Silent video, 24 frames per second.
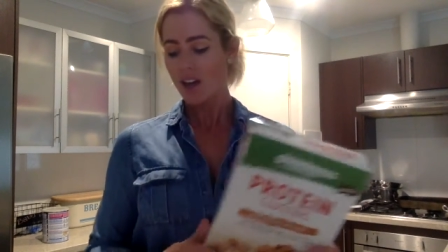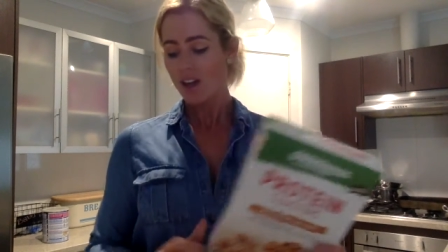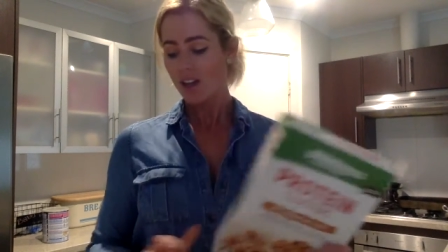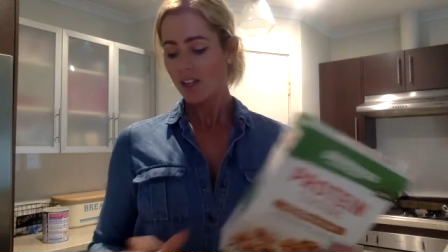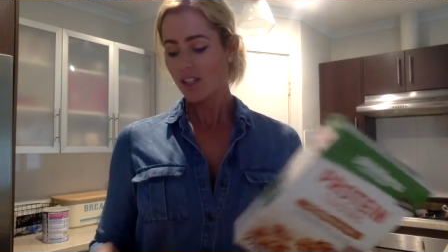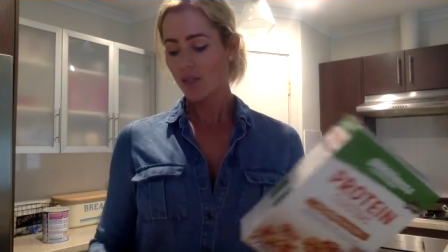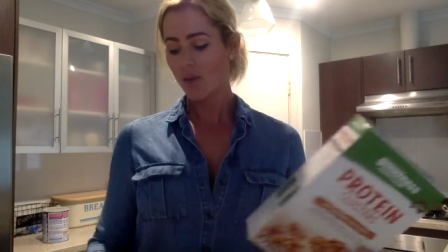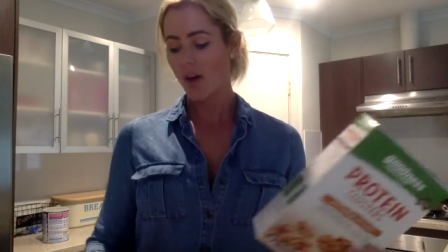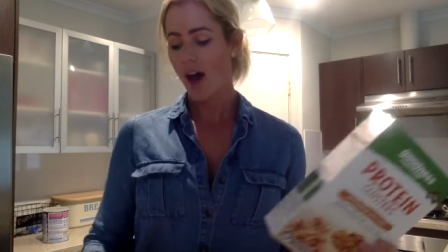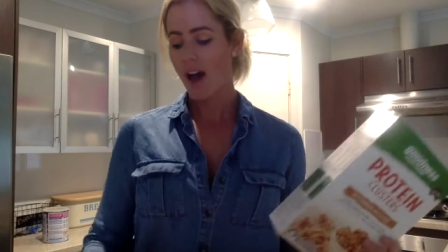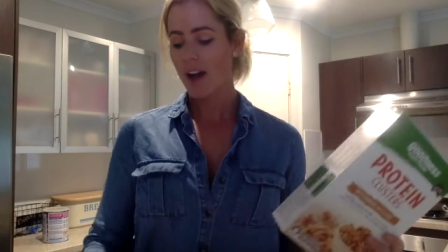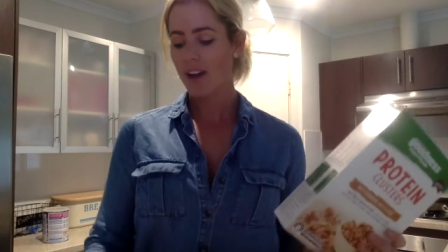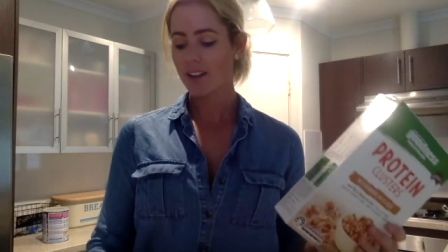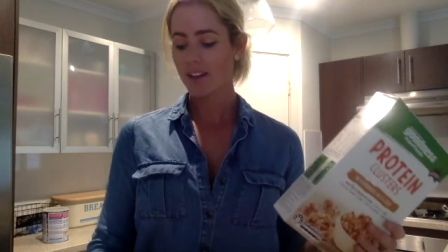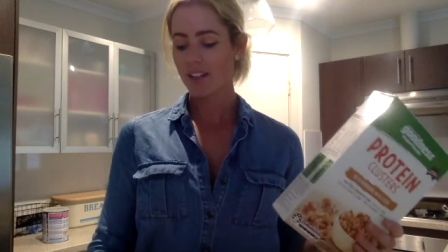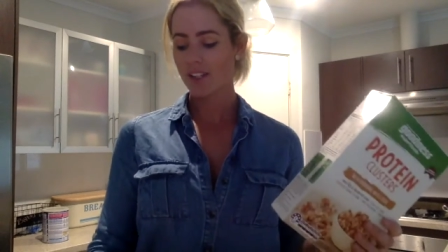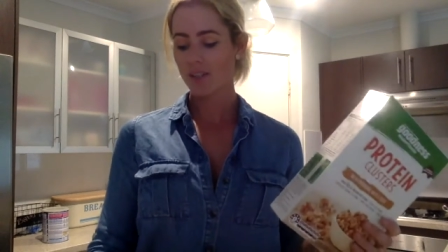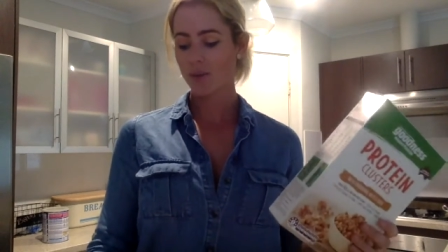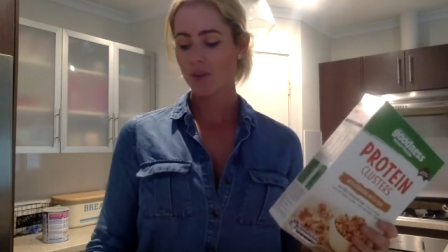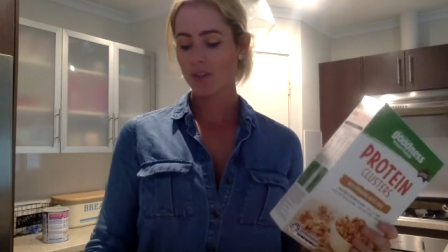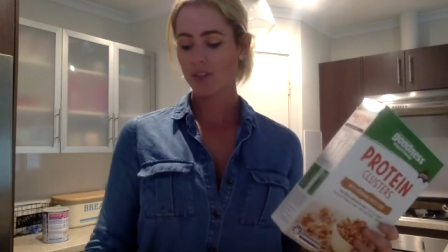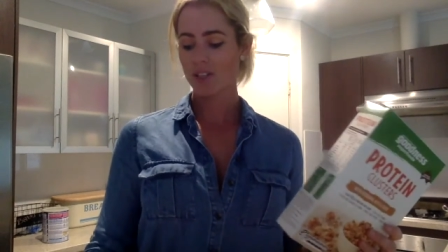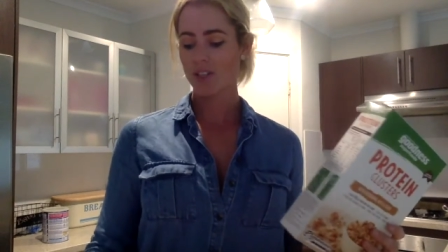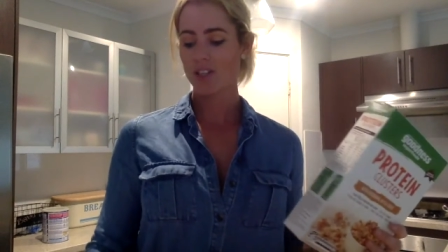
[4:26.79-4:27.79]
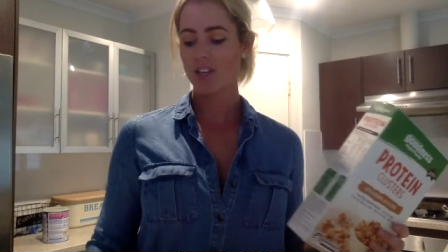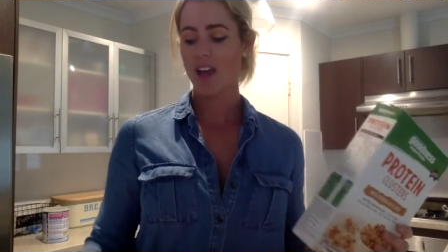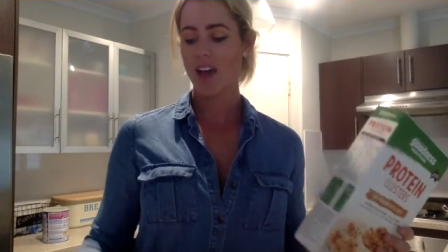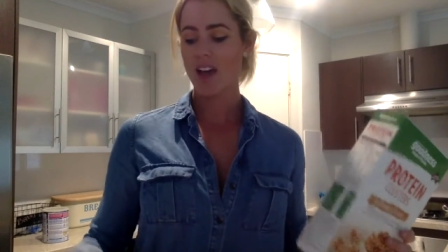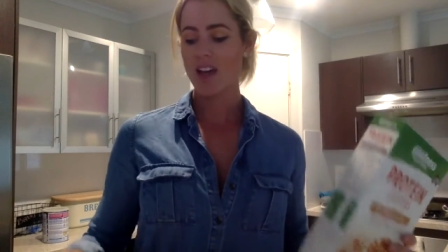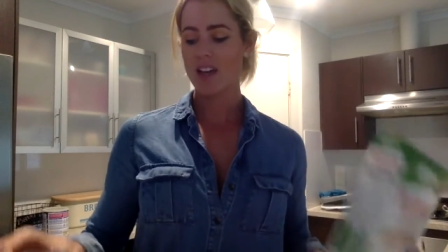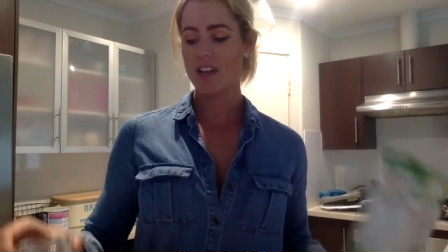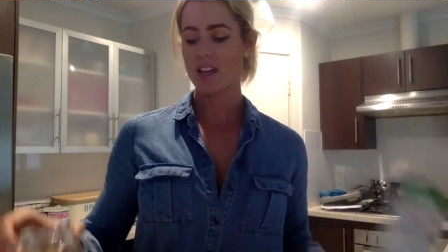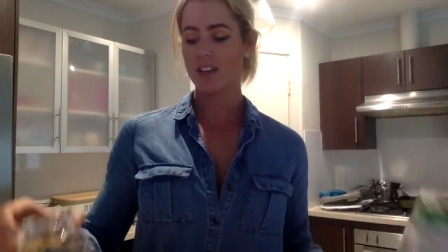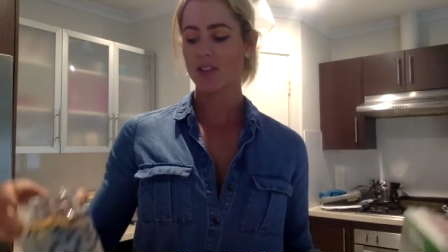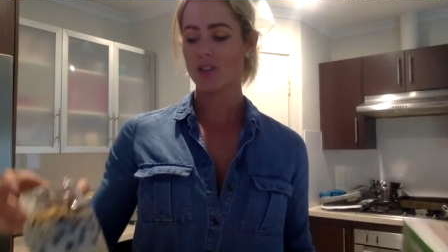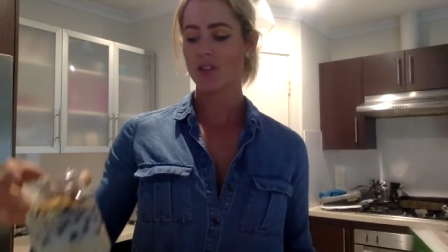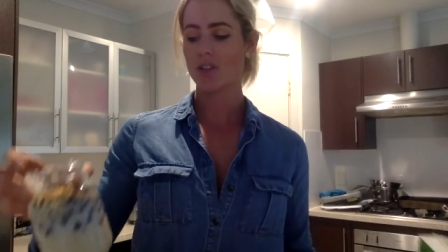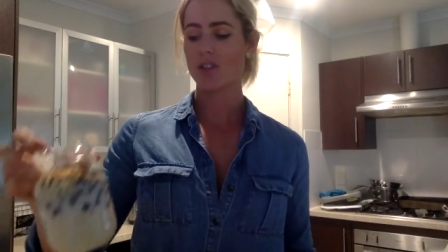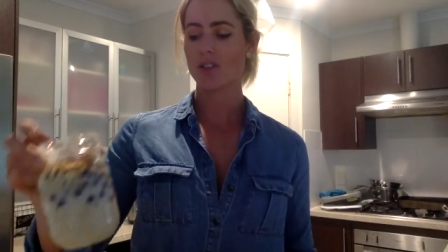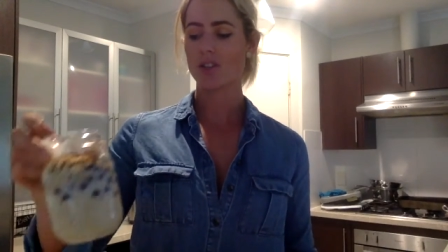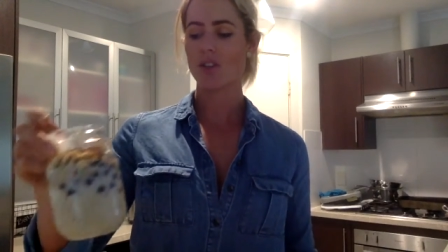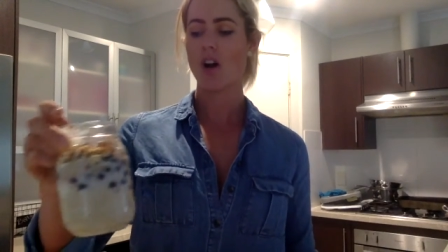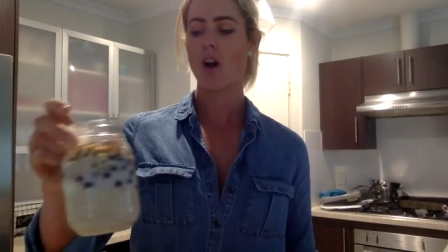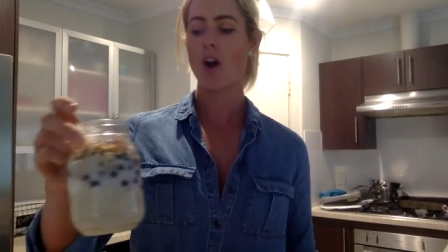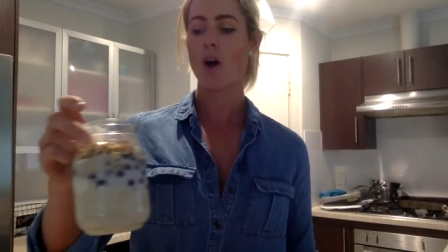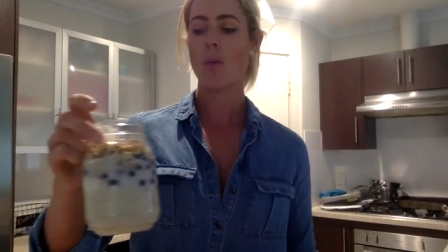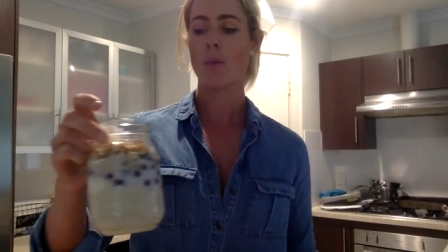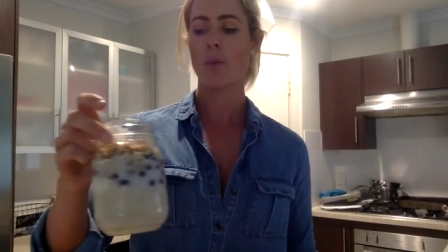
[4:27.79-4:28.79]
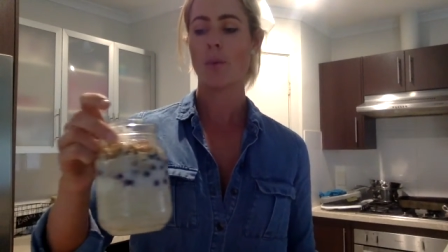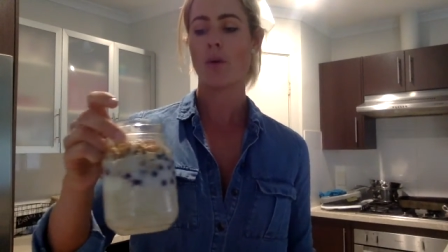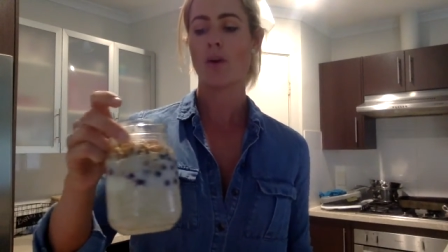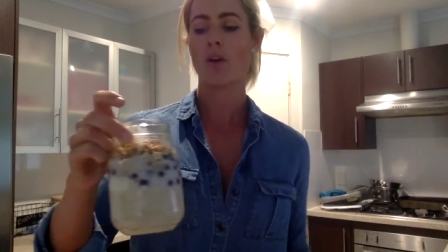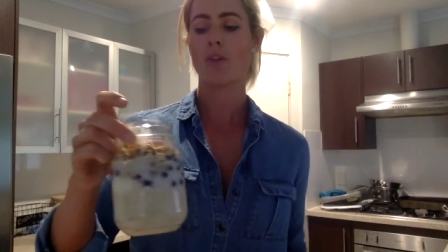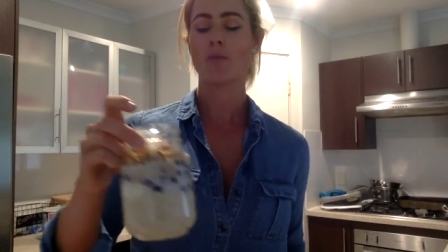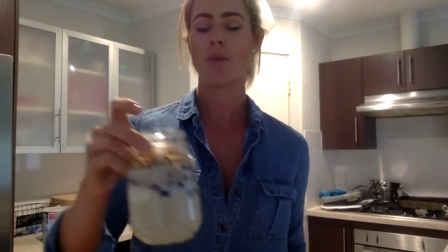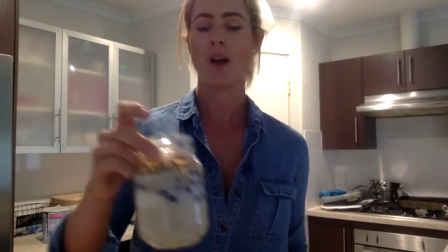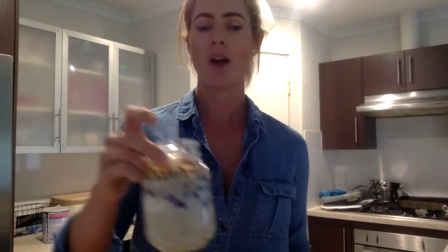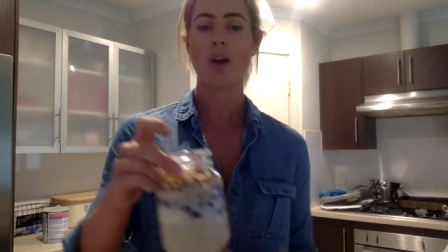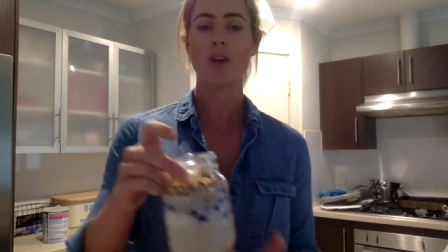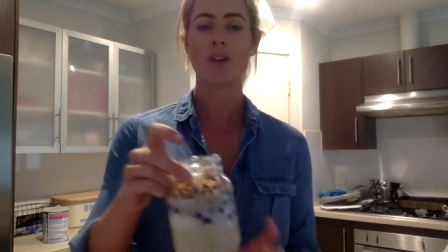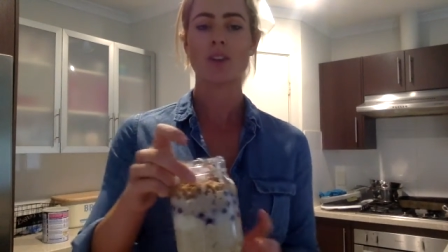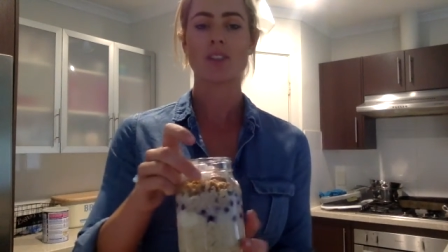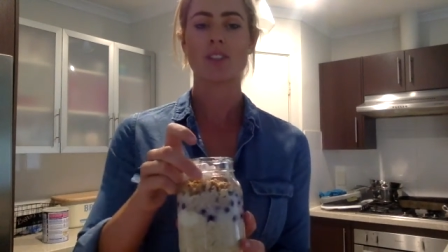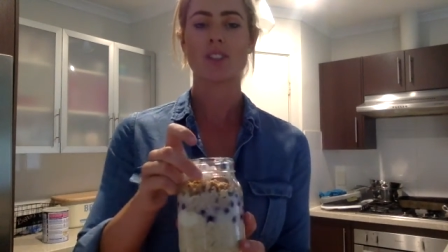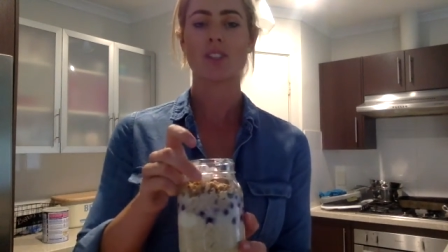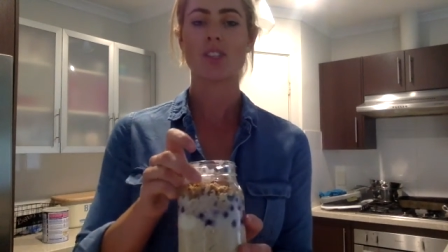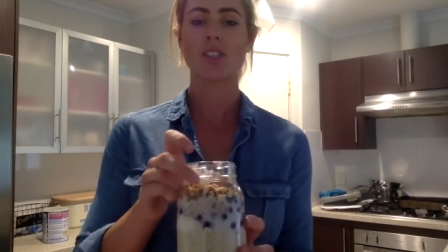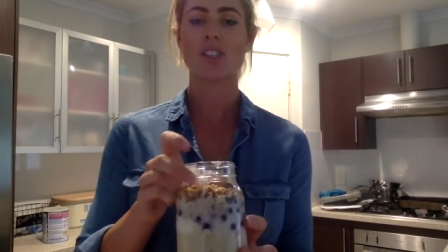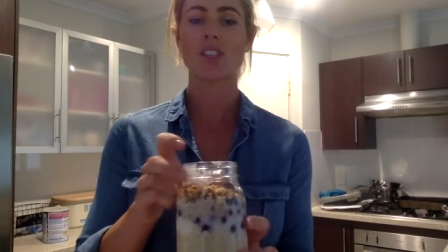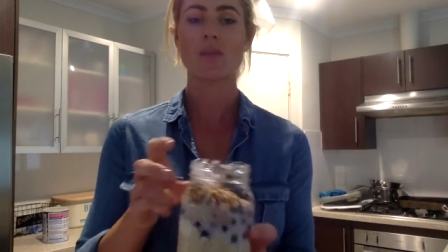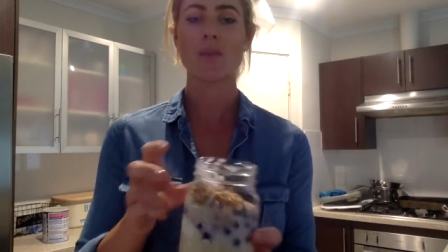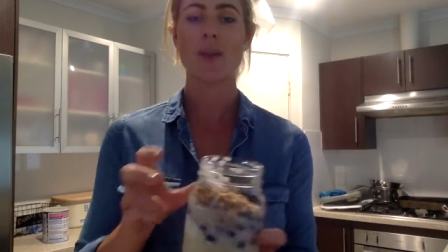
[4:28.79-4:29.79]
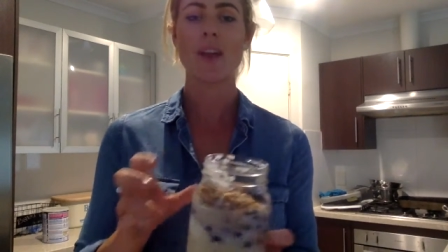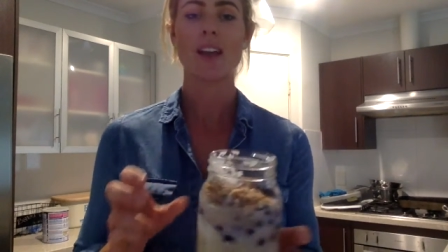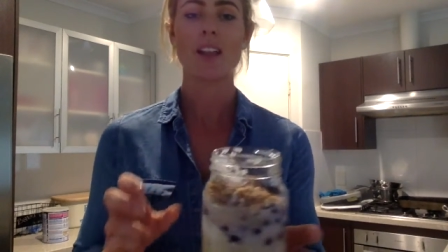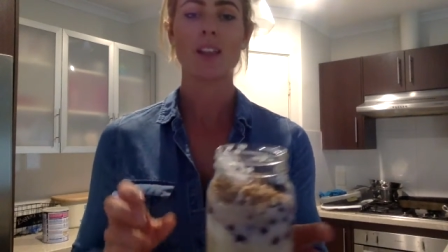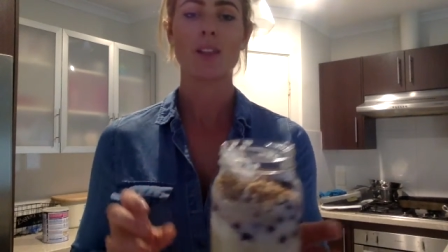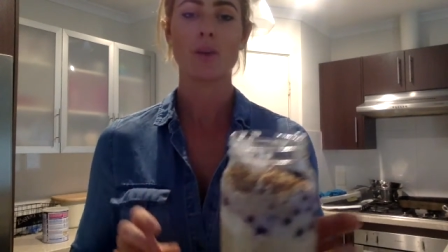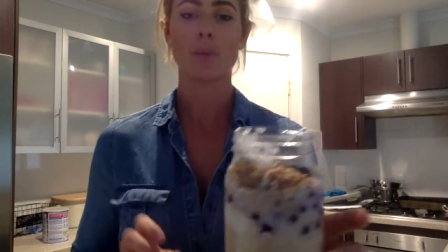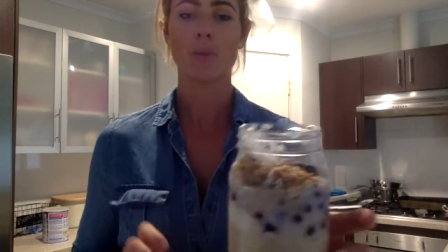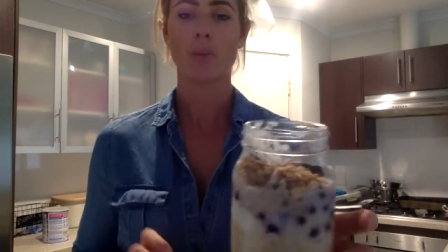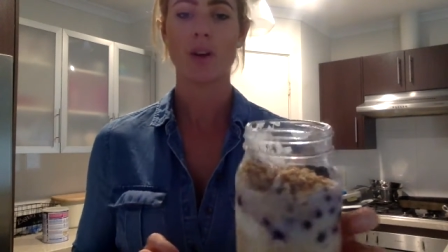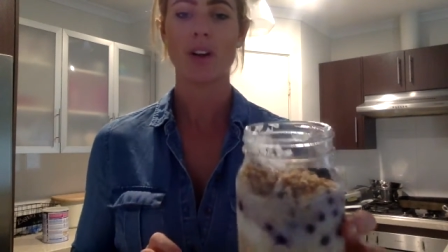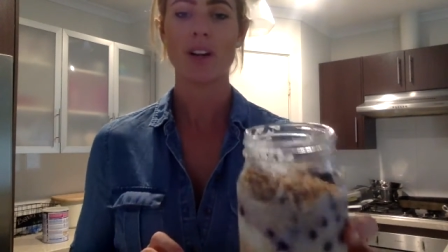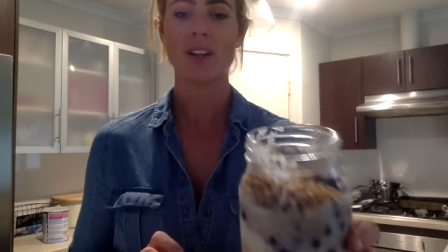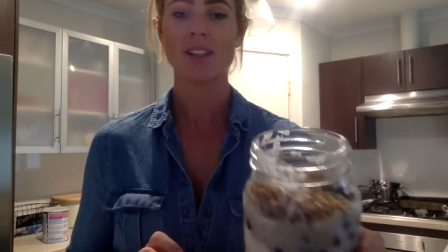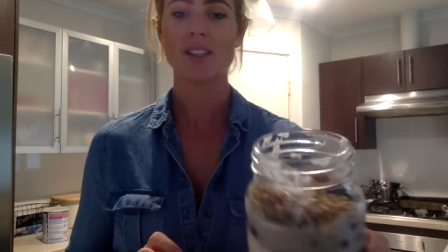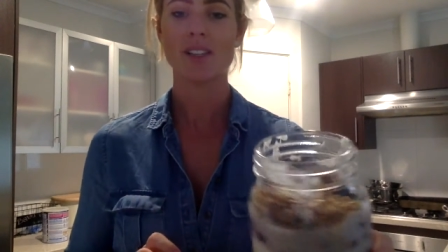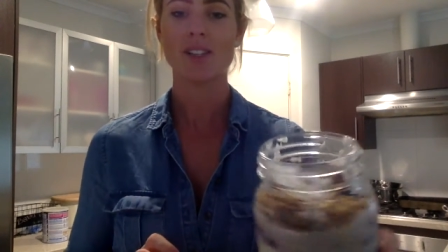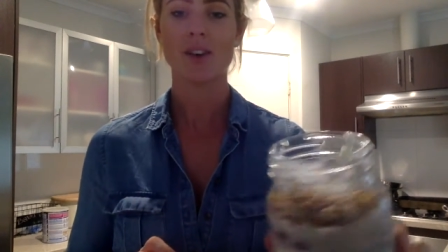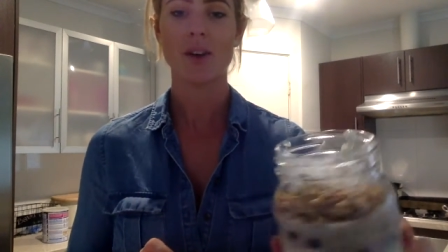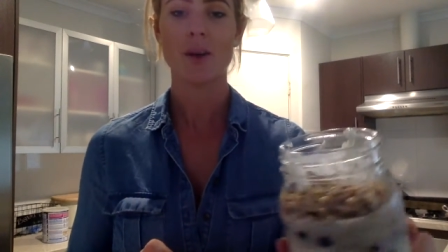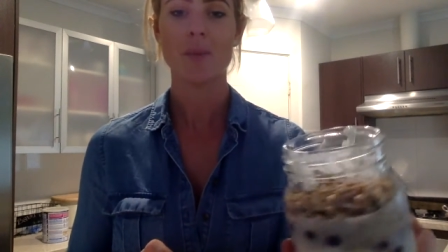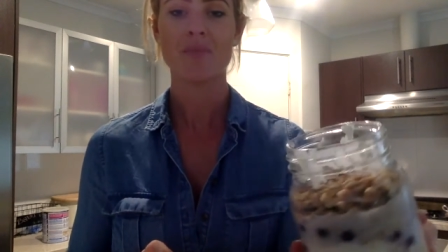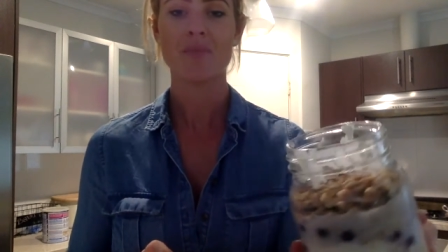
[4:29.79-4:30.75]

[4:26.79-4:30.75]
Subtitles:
So I added this one today to the top of my oats just to make it look pretty. So